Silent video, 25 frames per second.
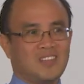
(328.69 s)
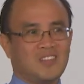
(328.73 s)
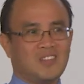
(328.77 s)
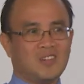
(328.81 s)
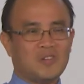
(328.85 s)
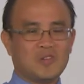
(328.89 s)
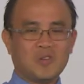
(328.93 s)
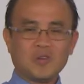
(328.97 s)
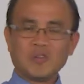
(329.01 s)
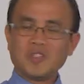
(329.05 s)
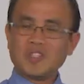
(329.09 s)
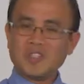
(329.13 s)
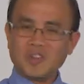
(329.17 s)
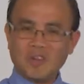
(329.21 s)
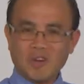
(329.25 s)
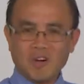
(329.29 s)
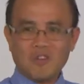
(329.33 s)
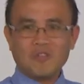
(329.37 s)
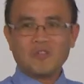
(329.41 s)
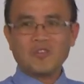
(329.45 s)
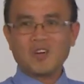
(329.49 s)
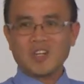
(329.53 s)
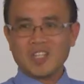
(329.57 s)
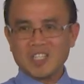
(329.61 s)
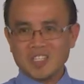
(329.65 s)
Although
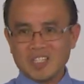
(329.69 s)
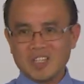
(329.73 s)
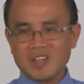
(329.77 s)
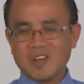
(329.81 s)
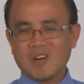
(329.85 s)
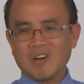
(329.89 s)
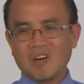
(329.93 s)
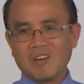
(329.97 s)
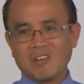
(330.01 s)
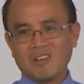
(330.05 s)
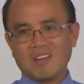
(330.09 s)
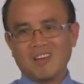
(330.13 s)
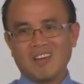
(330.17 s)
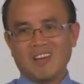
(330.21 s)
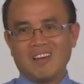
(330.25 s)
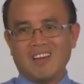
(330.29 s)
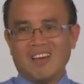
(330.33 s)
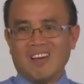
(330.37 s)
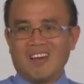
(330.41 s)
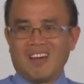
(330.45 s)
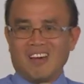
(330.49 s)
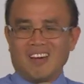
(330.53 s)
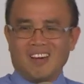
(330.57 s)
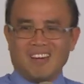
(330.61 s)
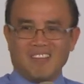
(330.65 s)
turnover is not
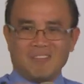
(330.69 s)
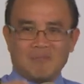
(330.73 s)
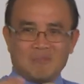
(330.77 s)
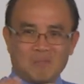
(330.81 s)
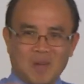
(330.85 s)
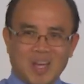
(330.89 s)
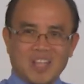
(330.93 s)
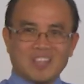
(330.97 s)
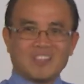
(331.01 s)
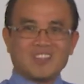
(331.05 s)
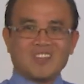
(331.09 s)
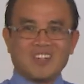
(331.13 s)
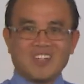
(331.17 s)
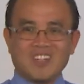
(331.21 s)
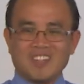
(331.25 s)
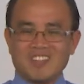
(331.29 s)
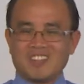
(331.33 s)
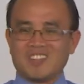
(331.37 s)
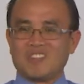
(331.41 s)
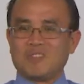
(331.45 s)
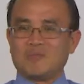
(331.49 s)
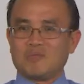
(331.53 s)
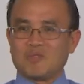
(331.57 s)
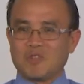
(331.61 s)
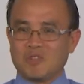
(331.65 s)
measured in
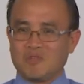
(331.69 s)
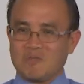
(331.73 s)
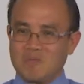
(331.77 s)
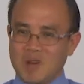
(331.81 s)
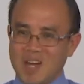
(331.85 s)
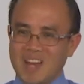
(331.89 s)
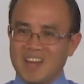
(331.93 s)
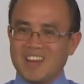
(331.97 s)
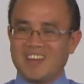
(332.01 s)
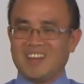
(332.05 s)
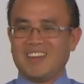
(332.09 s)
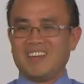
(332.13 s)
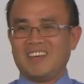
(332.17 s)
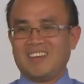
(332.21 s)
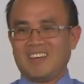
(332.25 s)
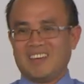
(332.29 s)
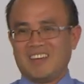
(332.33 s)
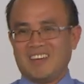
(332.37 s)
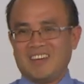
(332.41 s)
terms of money,